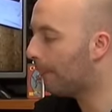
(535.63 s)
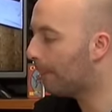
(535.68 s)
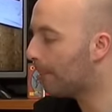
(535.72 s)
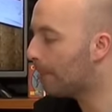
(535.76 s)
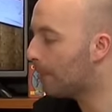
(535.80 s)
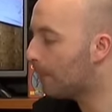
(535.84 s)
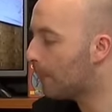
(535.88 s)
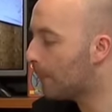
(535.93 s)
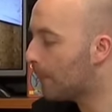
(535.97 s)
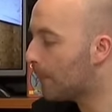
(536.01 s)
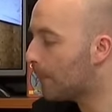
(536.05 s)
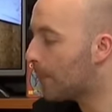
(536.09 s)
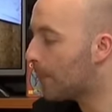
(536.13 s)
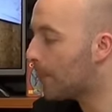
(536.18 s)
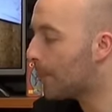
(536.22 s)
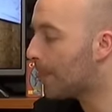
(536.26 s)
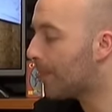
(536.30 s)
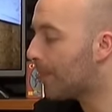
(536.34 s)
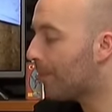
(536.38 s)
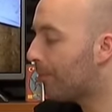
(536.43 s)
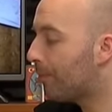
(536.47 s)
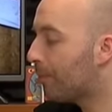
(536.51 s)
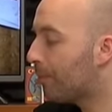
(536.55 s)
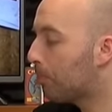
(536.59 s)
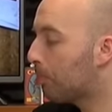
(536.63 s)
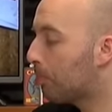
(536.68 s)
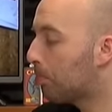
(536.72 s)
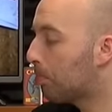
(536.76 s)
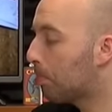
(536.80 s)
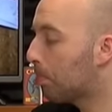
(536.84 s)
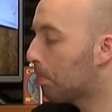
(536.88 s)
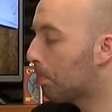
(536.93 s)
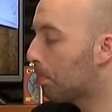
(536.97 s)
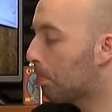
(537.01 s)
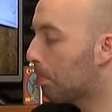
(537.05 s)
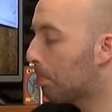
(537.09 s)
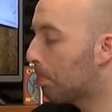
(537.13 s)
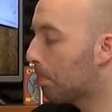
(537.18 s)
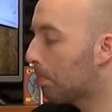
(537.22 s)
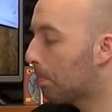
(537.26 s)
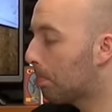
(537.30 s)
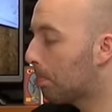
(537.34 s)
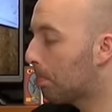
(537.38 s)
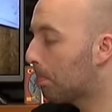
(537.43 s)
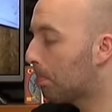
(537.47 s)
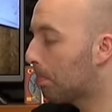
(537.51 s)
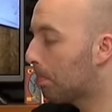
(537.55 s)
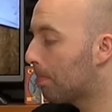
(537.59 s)

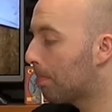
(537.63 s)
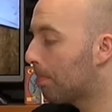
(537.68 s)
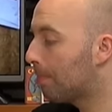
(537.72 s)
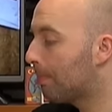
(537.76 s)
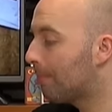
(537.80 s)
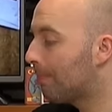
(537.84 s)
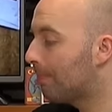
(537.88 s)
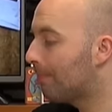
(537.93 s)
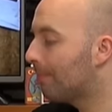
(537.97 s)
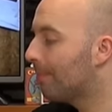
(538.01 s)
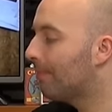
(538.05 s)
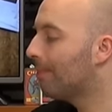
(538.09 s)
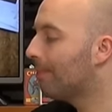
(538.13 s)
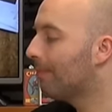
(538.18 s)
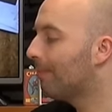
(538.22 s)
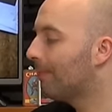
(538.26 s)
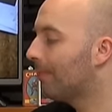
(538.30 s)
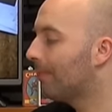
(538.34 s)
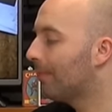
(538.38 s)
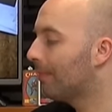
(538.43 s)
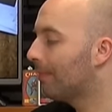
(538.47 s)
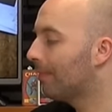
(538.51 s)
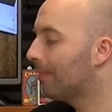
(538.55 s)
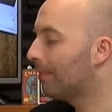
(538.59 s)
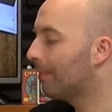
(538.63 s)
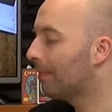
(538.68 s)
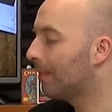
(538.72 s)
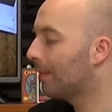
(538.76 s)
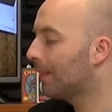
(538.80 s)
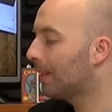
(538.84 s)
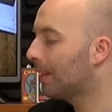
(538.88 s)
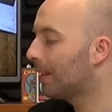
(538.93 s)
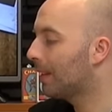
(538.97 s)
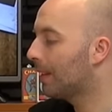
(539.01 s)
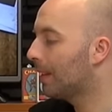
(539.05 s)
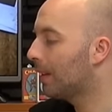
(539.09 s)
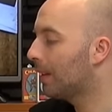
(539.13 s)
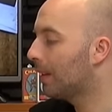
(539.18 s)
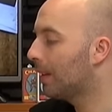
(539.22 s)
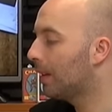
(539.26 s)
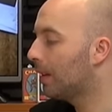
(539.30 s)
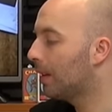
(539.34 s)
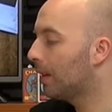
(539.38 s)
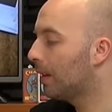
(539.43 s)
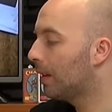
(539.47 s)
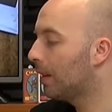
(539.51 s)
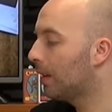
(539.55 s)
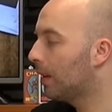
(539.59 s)

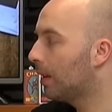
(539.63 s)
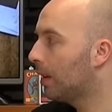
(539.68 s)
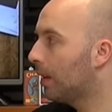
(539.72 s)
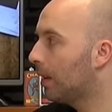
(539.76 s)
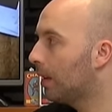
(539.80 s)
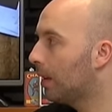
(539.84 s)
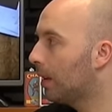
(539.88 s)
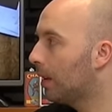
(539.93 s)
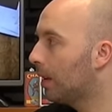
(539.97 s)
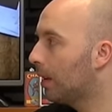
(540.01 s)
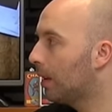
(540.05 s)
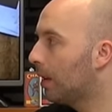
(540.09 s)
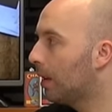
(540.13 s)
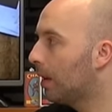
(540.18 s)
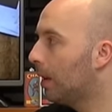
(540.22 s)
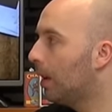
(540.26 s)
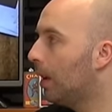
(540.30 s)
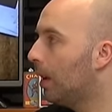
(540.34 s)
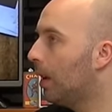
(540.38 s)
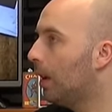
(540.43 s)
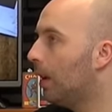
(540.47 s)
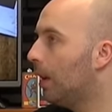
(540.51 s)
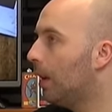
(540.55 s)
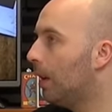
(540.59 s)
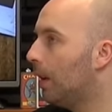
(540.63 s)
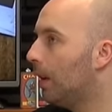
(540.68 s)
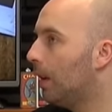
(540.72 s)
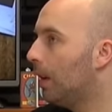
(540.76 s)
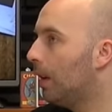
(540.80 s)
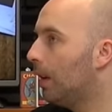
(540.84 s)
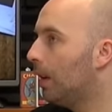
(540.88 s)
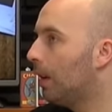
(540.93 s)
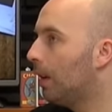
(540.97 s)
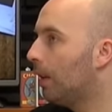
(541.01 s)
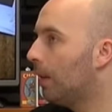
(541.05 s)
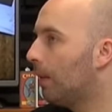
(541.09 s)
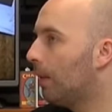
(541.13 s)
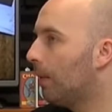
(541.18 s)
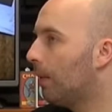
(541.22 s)
[no speech]